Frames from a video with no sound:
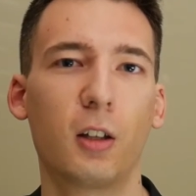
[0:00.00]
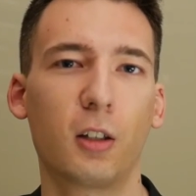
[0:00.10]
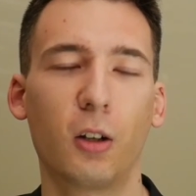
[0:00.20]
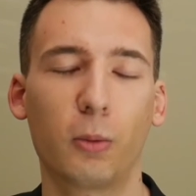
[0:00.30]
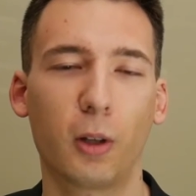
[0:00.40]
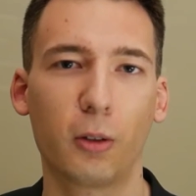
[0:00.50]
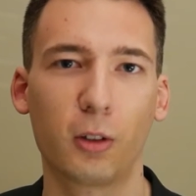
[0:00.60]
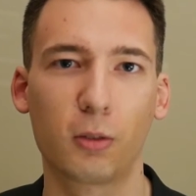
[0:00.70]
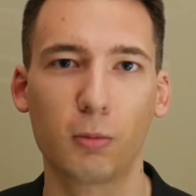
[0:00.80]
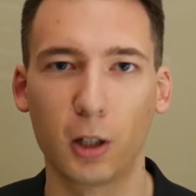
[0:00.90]
whether
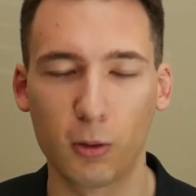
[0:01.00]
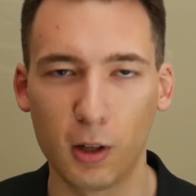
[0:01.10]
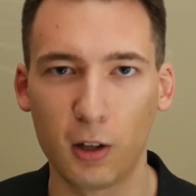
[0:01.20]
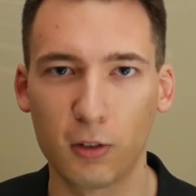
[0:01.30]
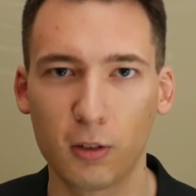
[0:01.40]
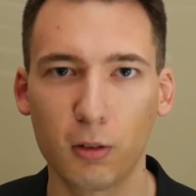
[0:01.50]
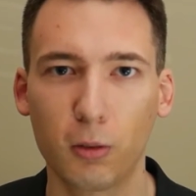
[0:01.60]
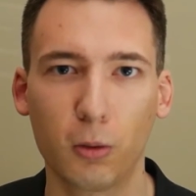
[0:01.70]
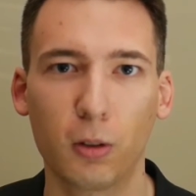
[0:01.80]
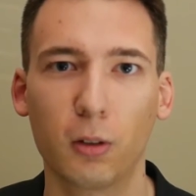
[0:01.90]
it's recreational
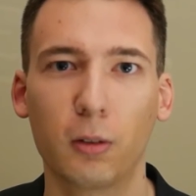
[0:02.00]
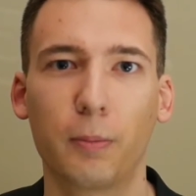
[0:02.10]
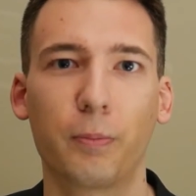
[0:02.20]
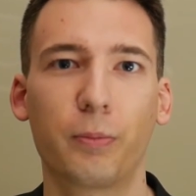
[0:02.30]
or